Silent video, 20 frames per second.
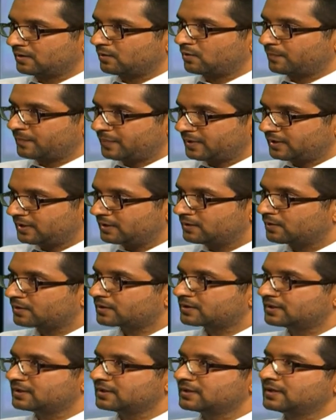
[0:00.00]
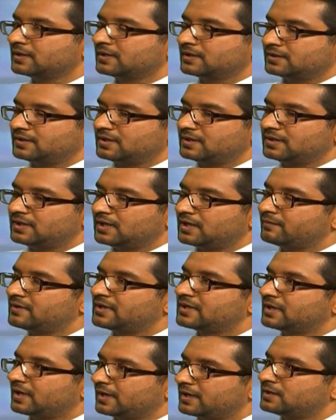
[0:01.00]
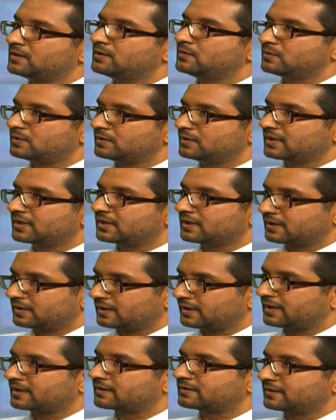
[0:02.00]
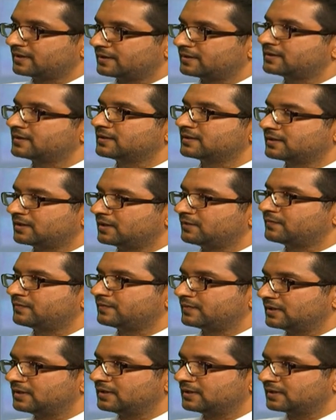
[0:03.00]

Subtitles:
OPD doctor, then they will guide you to the correct center if